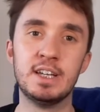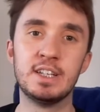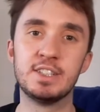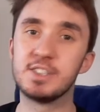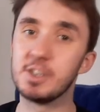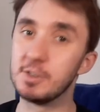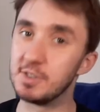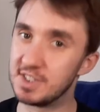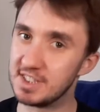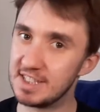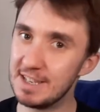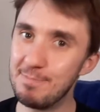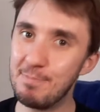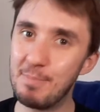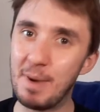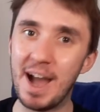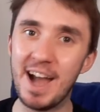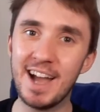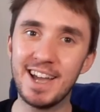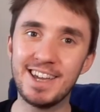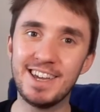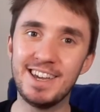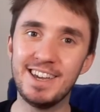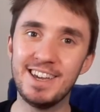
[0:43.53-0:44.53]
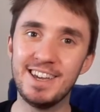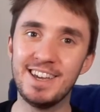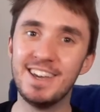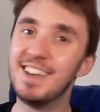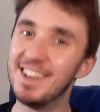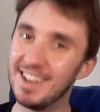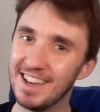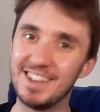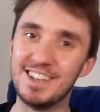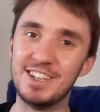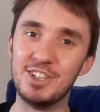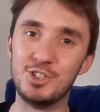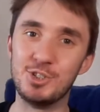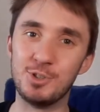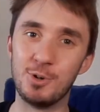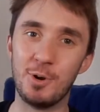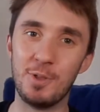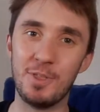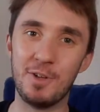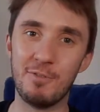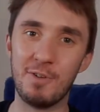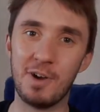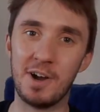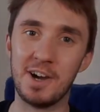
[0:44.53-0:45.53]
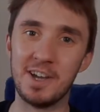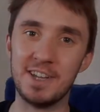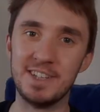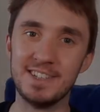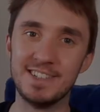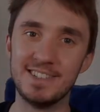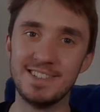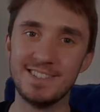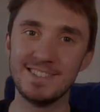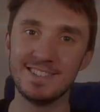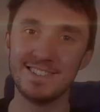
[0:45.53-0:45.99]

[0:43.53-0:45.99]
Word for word: So sit back and enjoy the ride.